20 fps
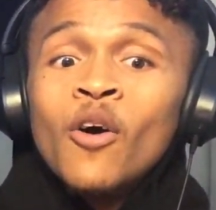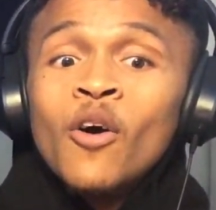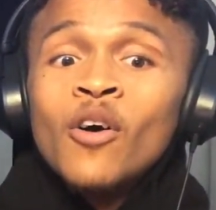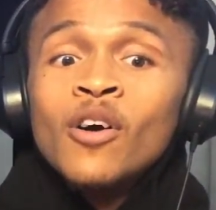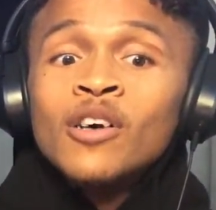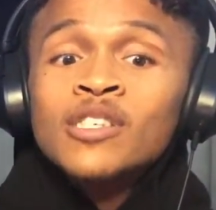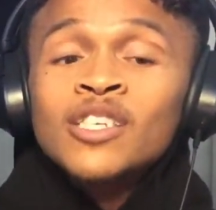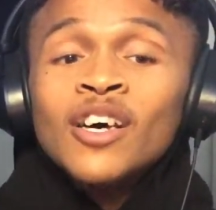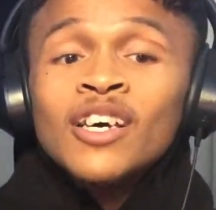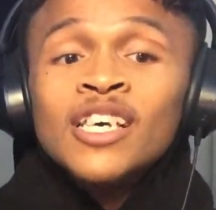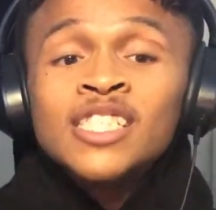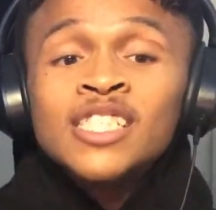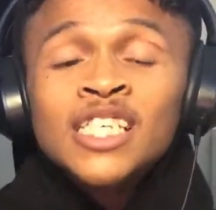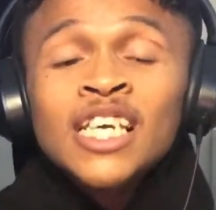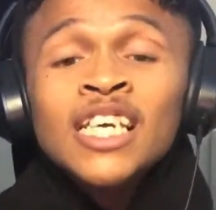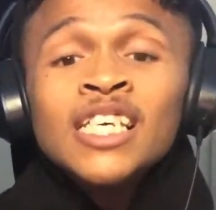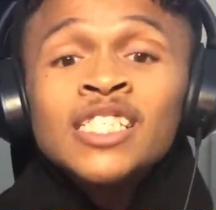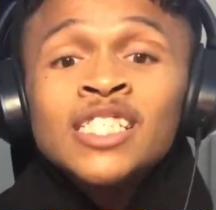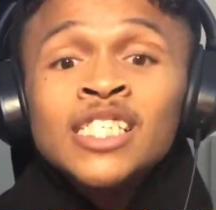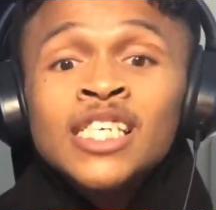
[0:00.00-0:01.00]
my so
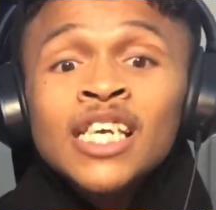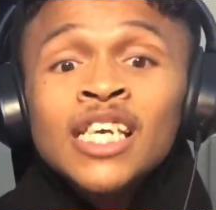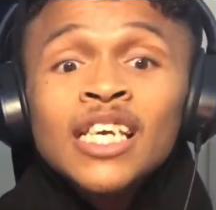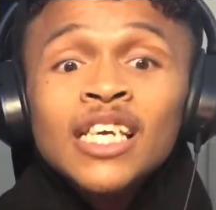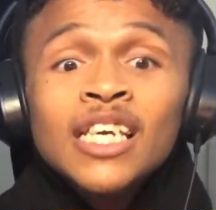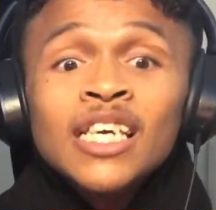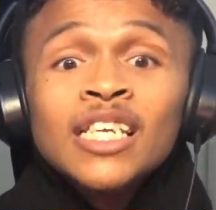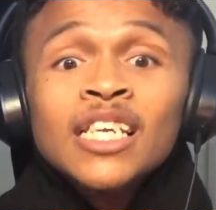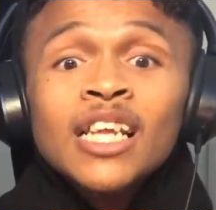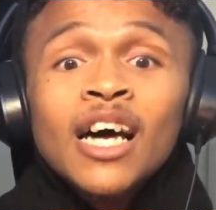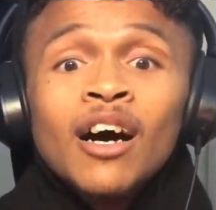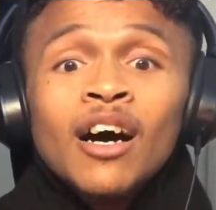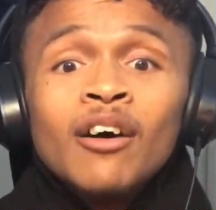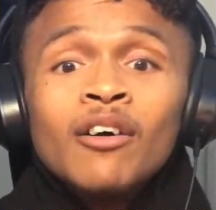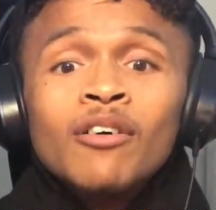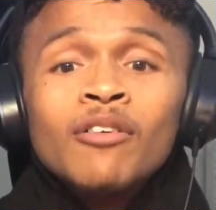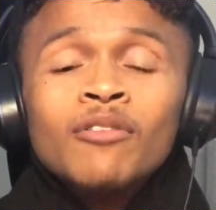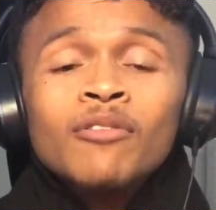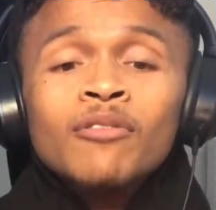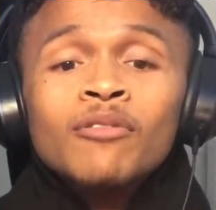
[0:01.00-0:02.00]
she cheating
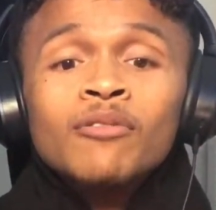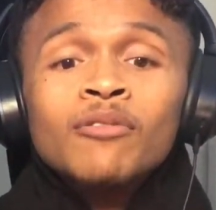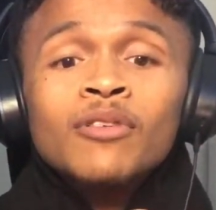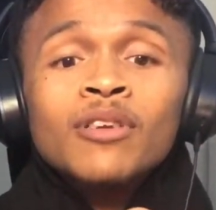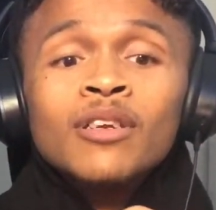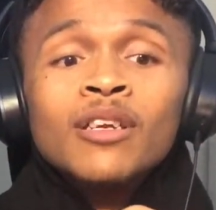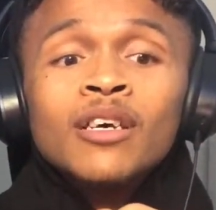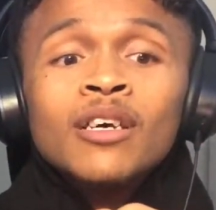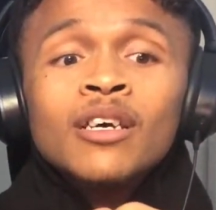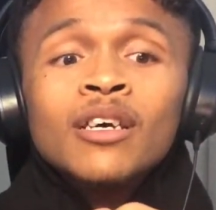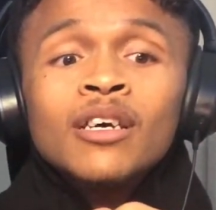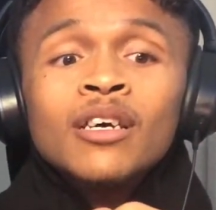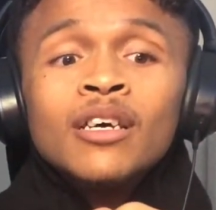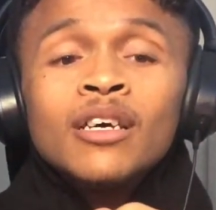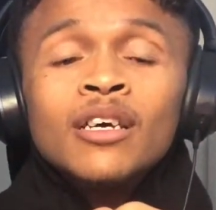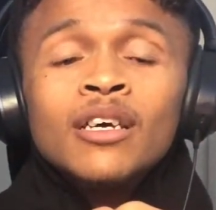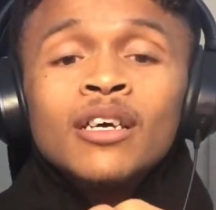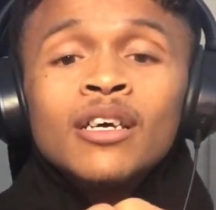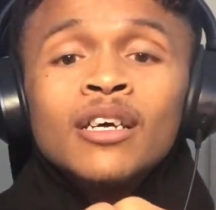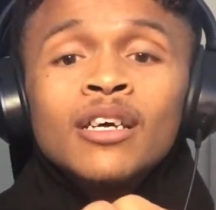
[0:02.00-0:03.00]
on.
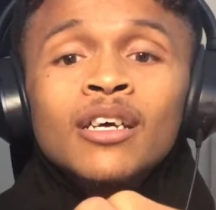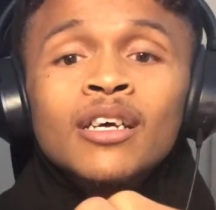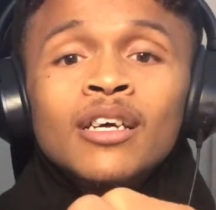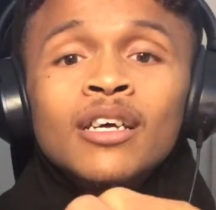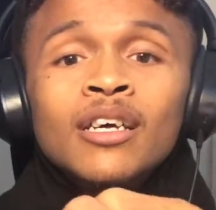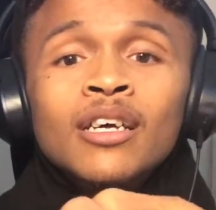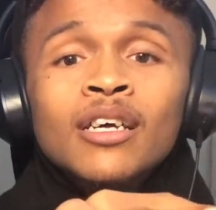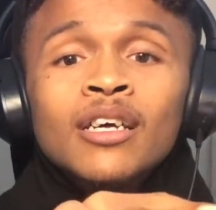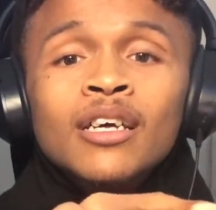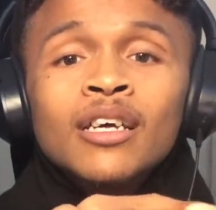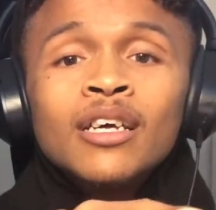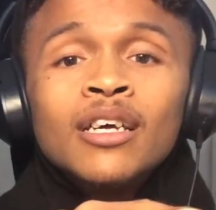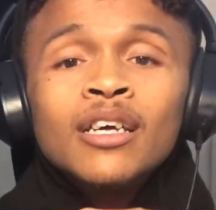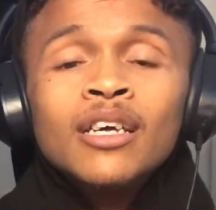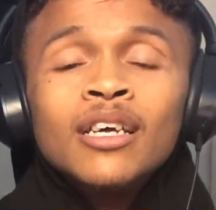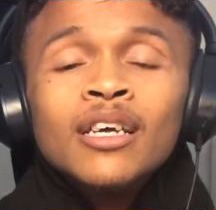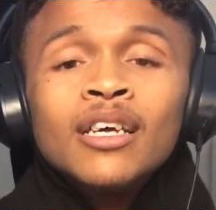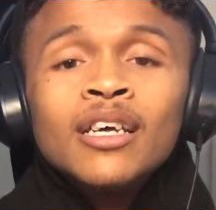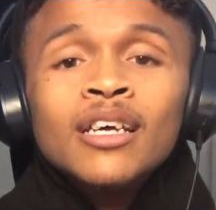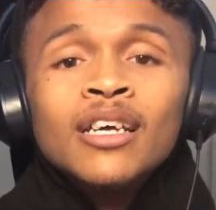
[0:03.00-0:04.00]
Your husband
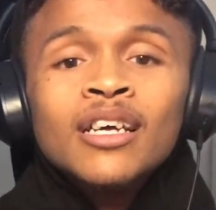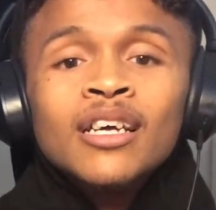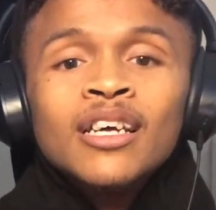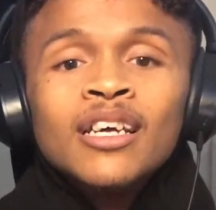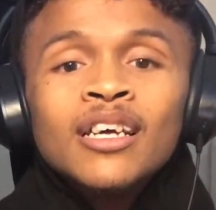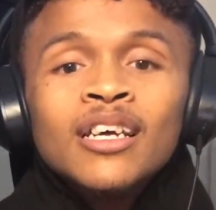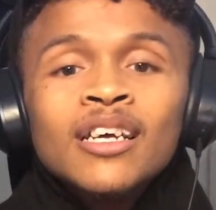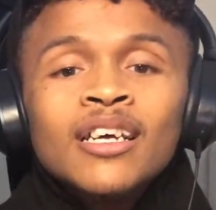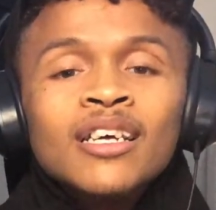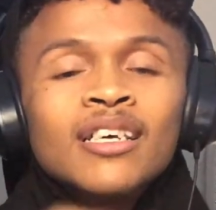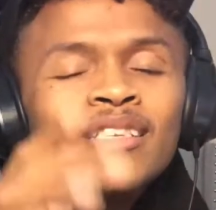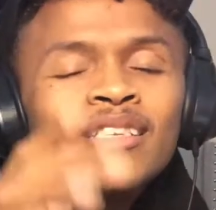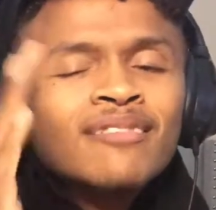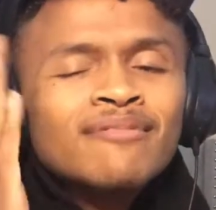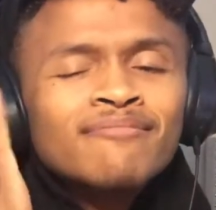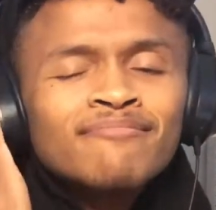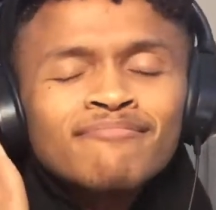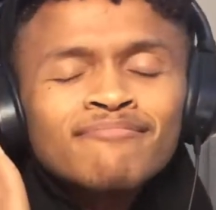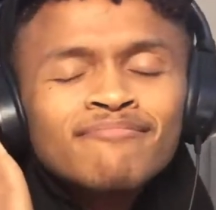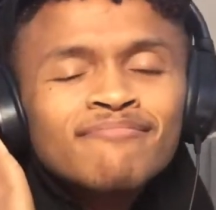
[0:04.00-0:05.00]
is at his house
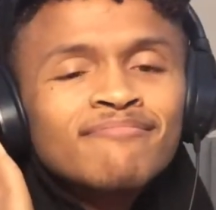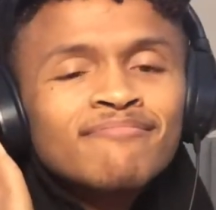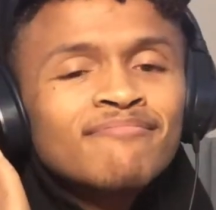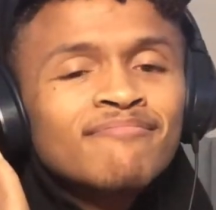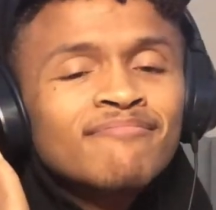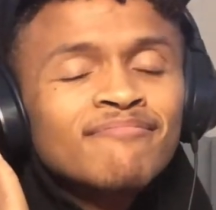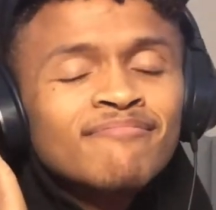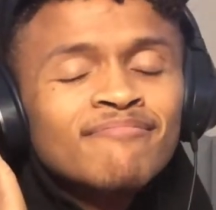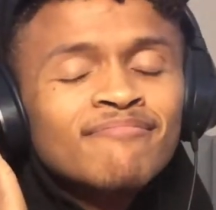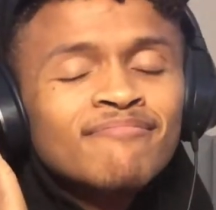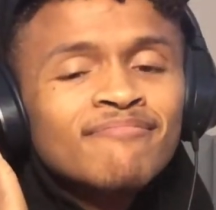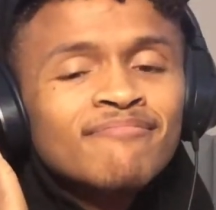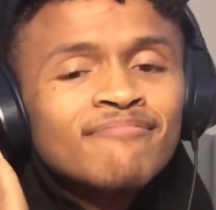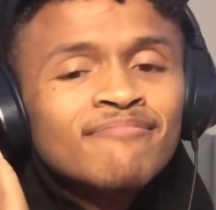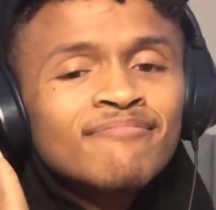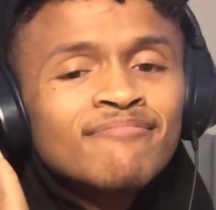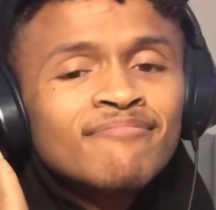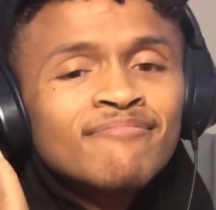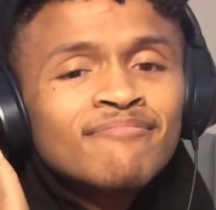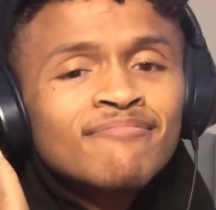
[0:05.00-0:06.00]
while you're with a
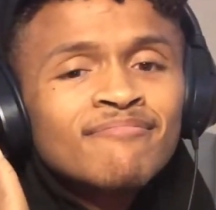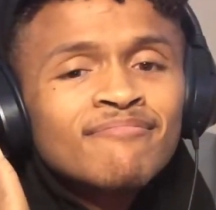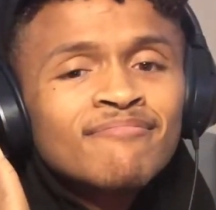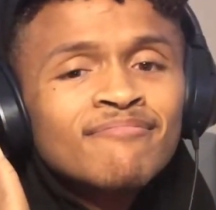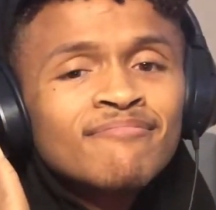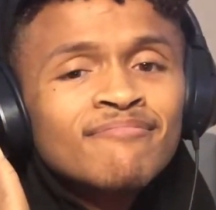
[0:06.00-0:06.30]
cheater.